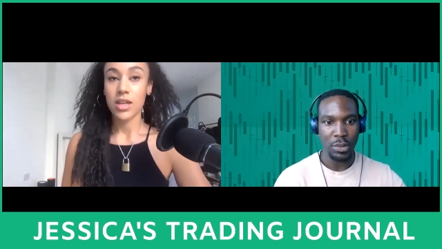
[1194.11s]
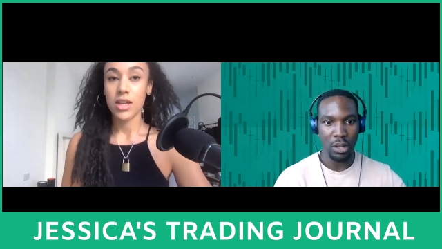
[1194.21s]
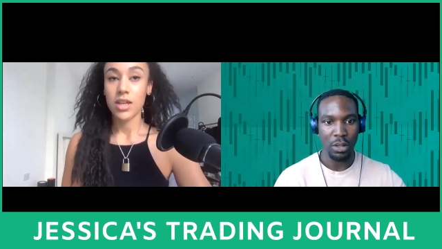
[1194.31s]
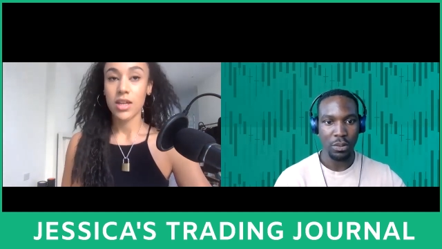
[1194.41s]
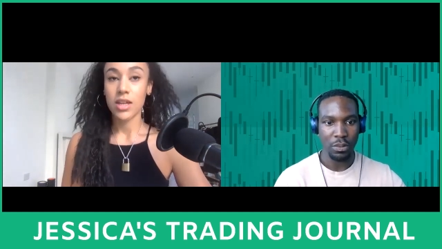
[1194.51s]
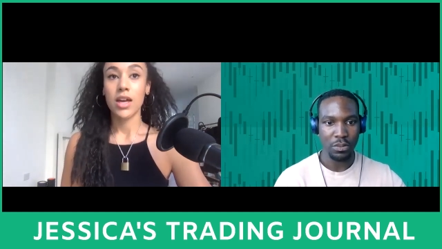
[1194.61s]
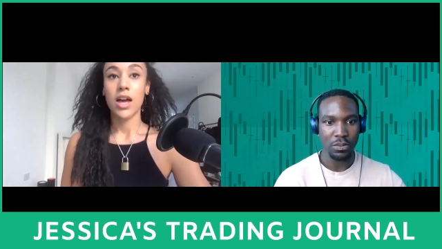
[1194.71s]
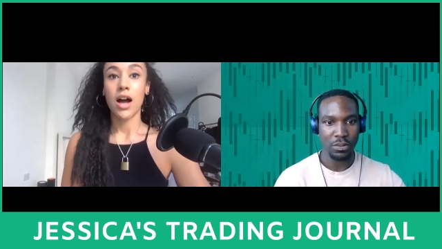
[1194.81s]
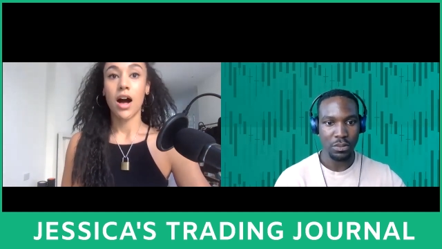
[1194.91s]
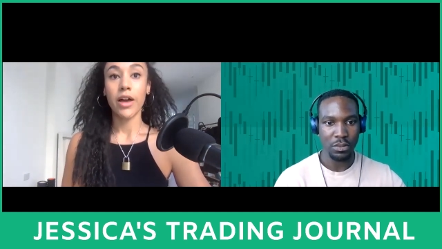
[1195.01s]
Speaker 1: Yeah.
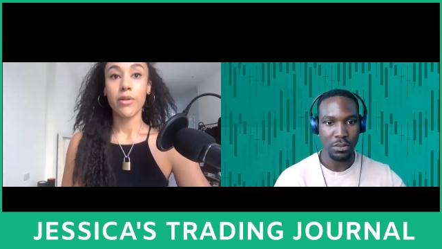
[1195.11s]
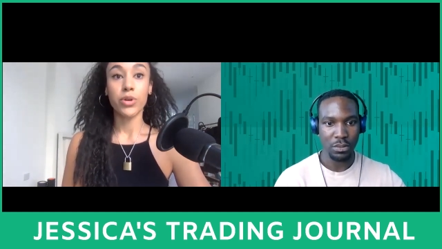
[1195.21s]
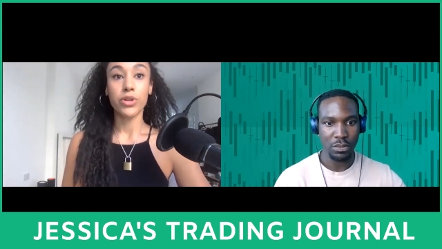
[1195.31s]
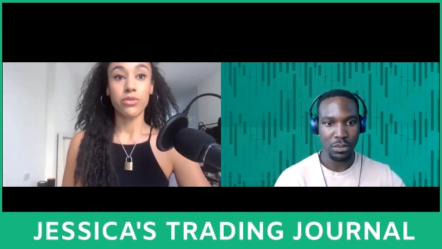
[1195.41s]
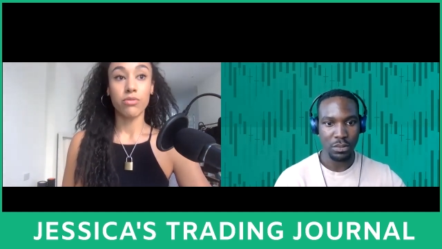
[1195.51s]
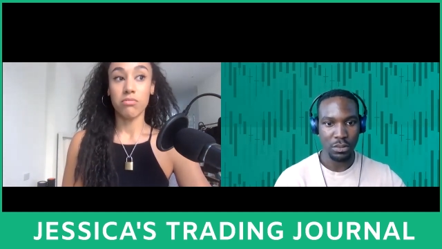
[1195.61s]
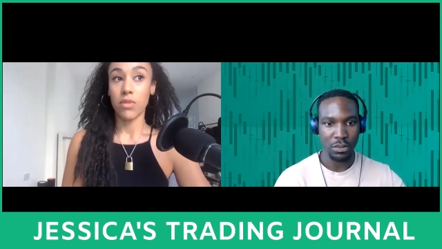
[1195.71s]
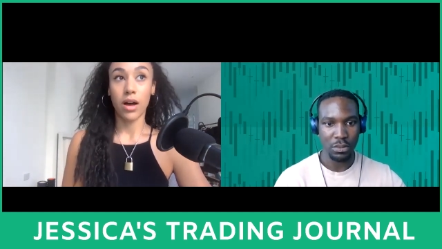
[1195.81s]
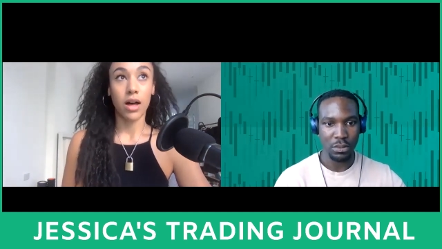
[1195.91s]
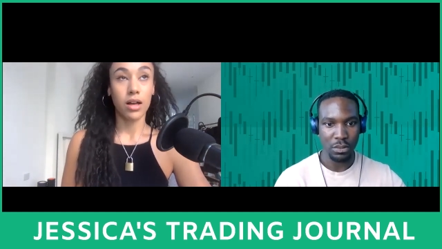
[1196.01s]
I would,
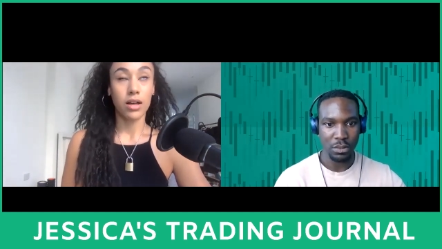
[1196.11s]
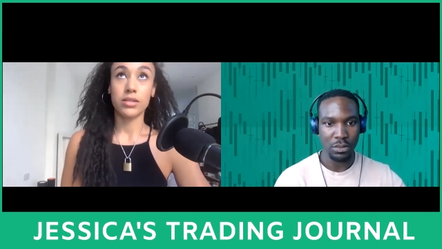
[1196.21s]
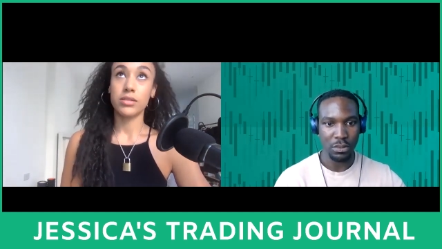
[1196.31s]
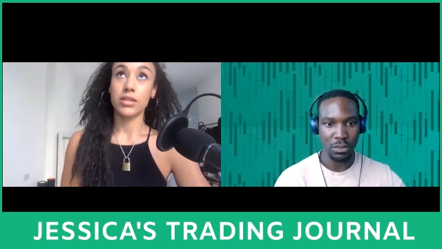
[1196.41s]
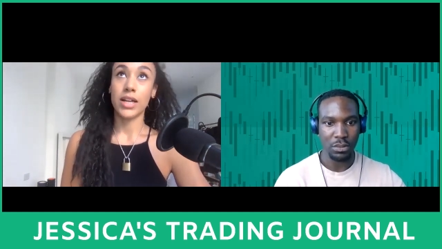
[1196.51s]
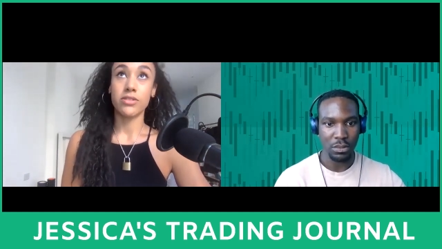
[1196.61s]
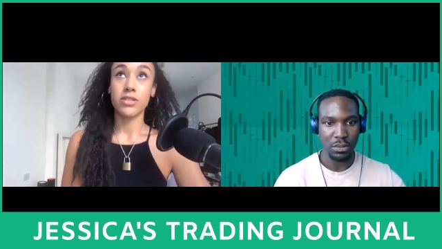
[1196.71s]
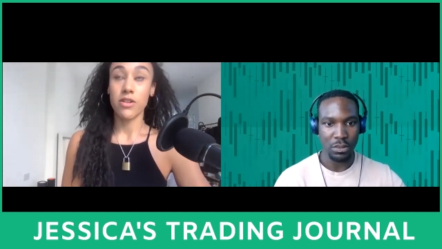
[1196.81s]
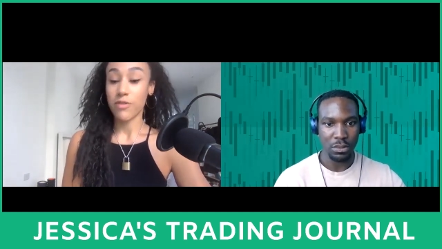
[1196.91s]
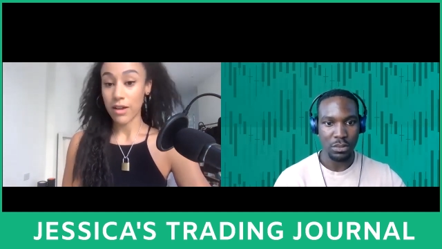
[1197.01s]
uh, and so
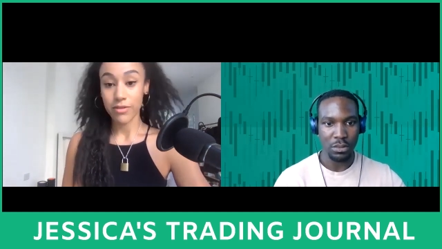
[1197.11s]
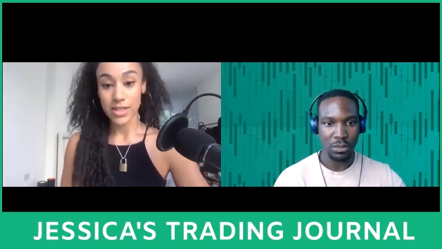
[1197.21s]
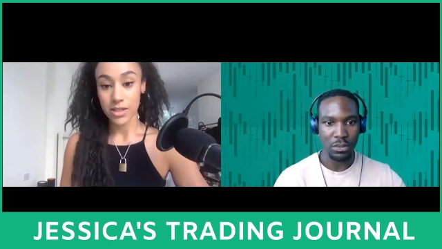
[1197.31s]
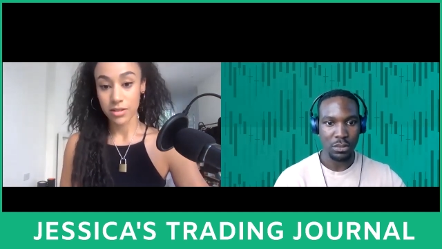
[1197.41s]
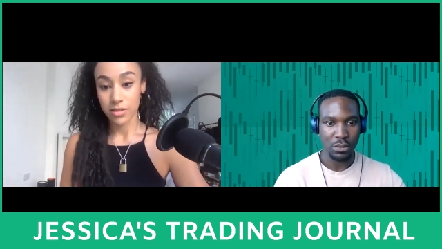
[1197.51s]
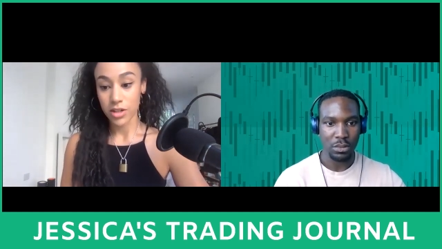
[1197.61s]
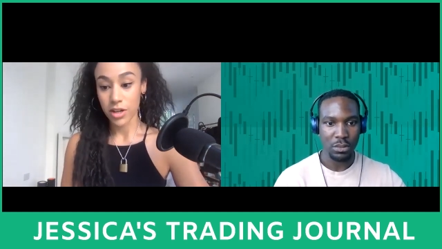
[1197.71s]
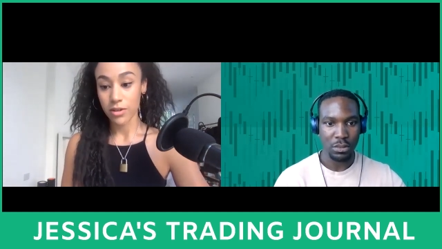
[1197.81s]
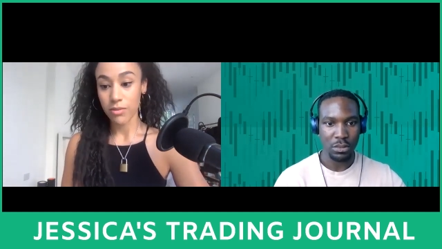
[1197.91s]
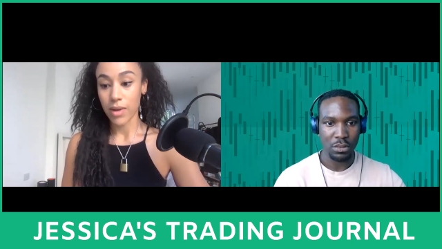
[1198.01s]
for that reason, you
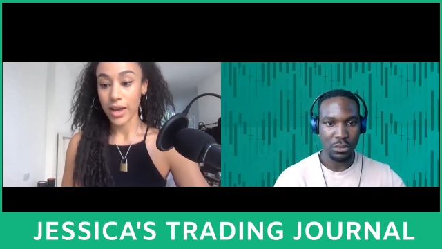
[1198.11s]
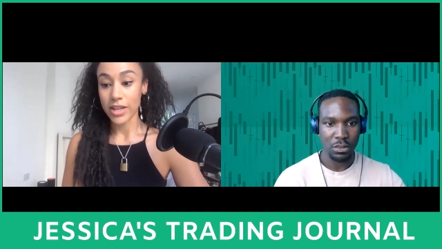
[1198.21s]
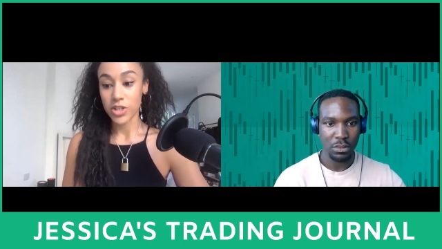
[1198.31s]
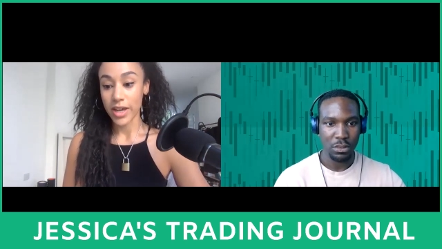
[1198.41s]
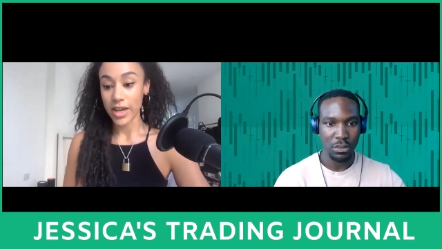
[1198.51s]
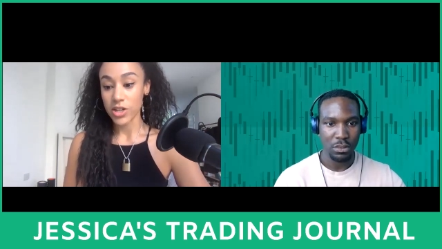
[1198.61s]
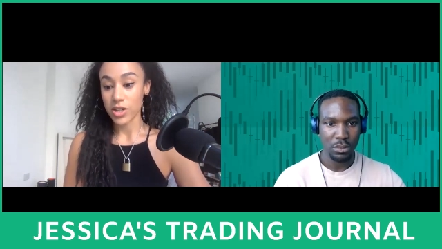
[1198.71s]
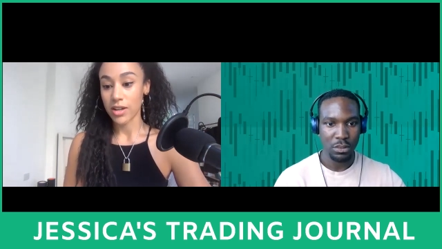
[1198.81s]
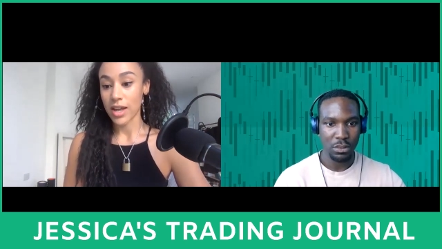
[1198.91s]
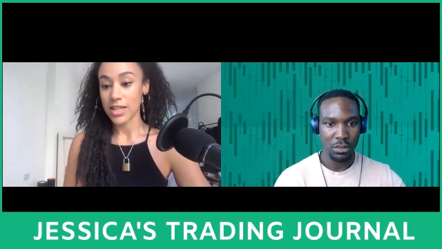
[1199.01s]
know, my
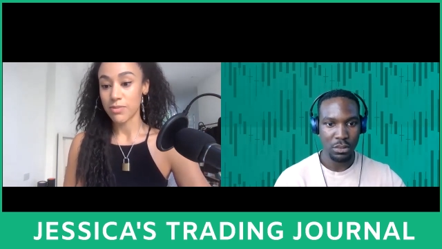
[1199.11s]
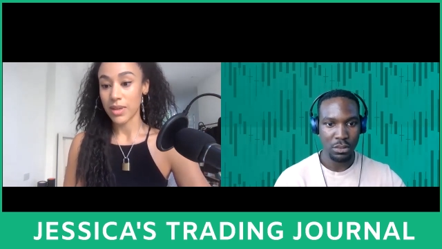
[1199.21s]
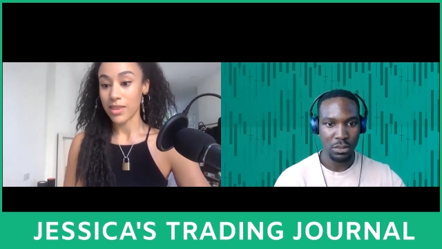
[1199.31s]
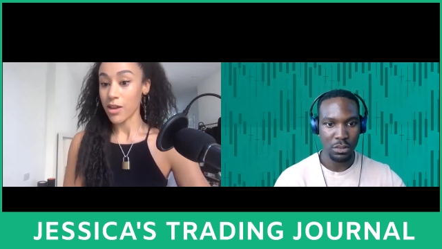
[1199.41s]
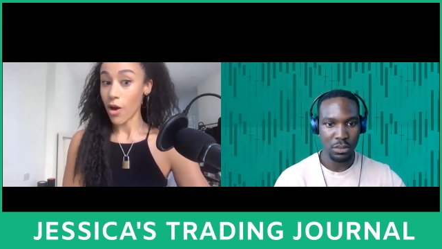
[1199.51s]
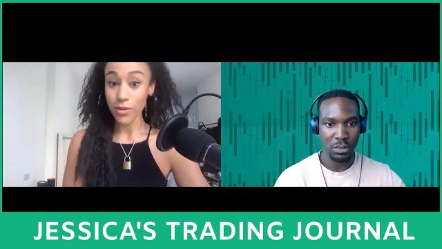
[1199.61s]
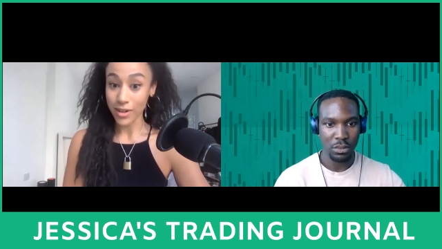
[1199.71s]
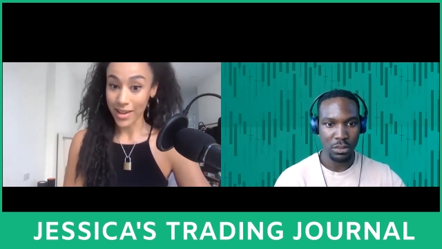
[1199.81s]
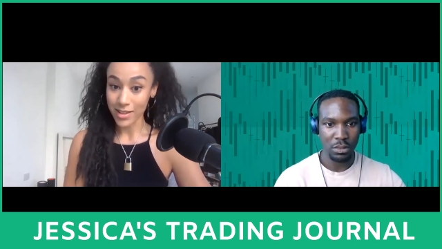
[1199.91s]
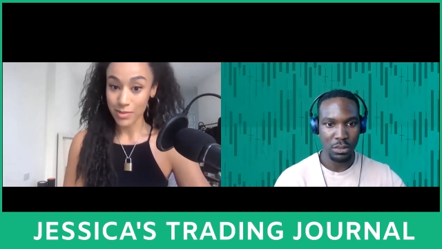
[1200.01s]
education has been the
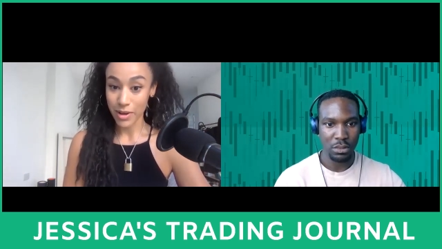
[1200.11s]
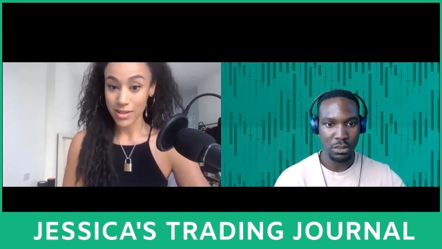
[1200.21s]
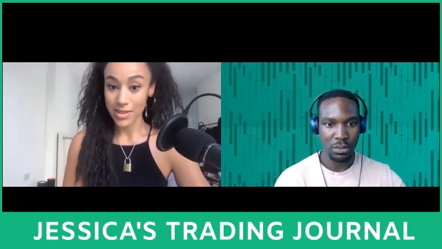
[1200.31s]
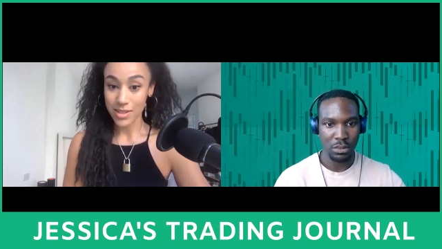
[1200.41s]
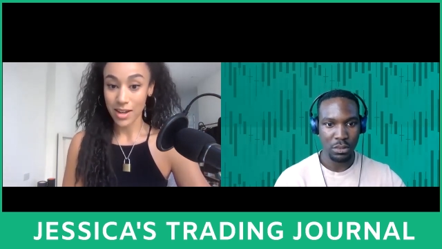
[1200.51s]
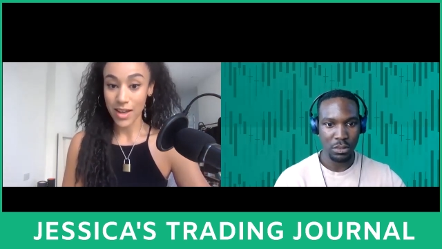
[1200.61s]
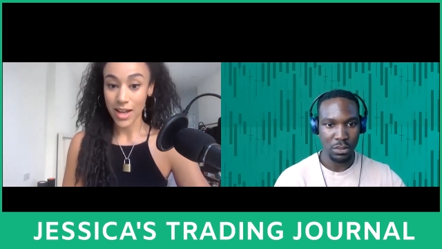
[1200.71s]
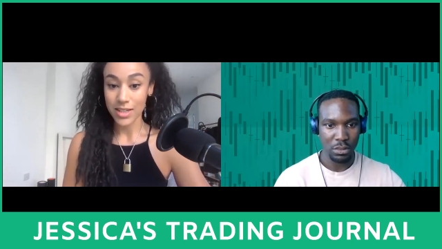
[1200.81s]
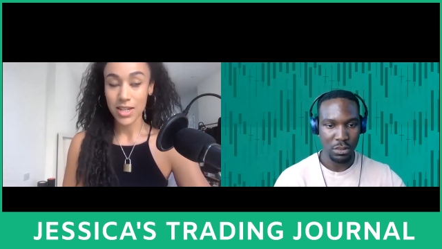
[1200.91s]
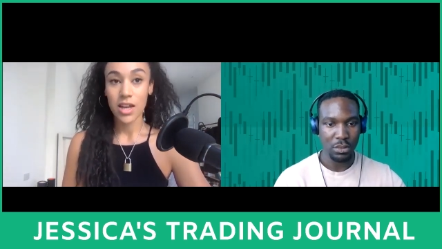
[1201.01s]
only experience that I've
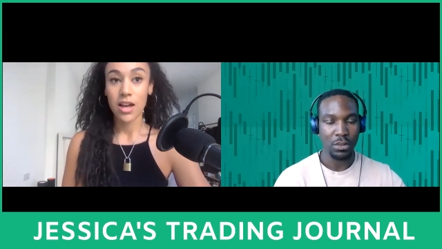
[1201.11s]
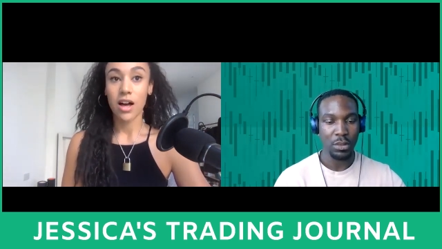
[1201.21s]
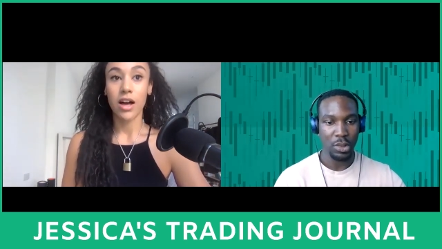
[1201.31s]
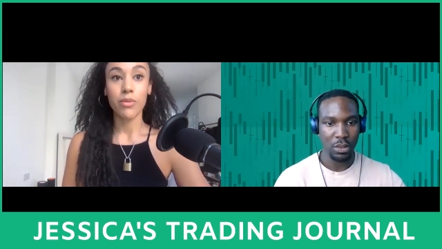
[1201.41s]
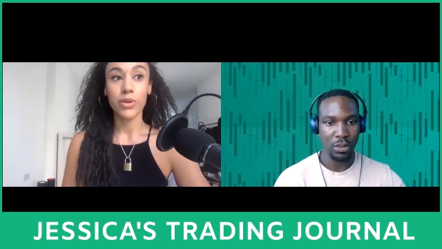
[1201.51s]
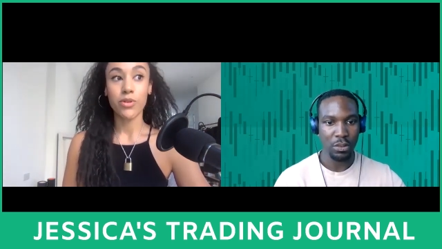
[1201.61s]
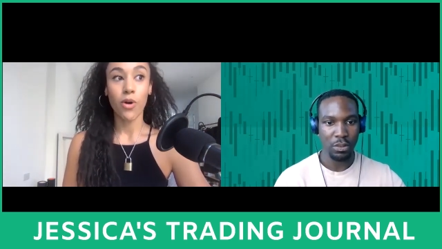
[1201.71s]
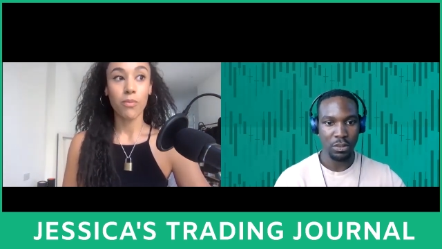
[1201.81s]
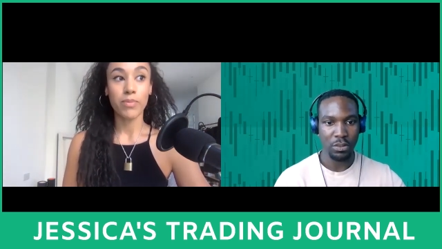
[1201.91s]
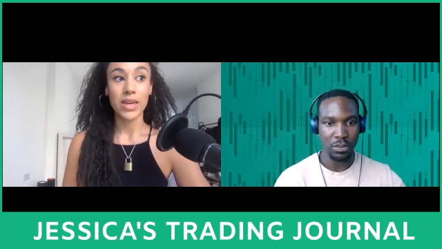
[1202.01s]
had. I would
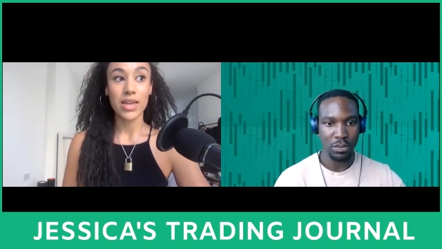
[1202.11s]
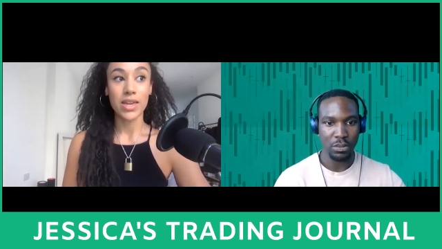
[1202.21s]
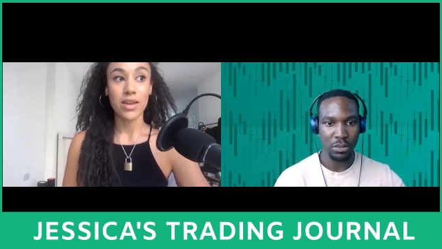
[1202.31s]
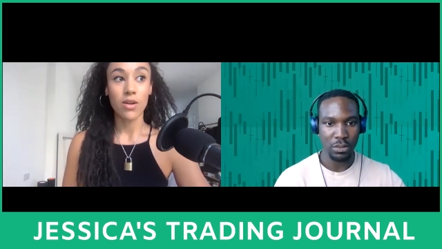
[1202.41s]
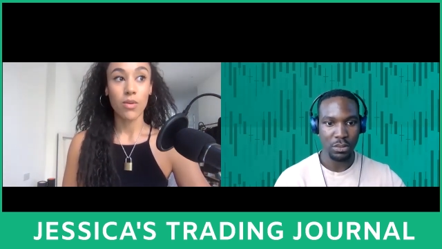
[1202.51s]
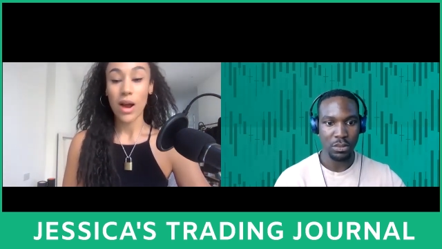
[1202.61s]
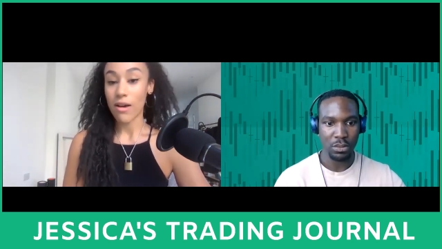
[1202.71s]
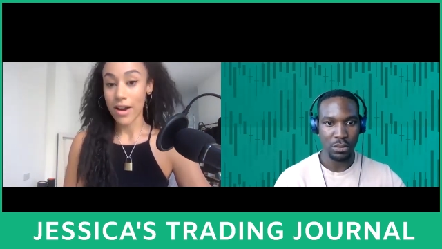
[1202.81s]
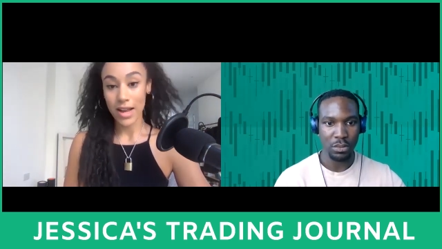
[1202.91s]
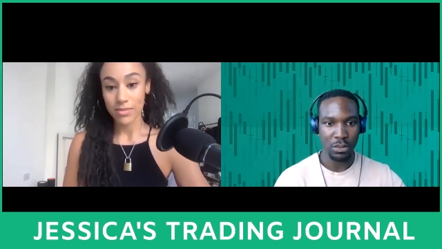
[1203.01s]
not be where I am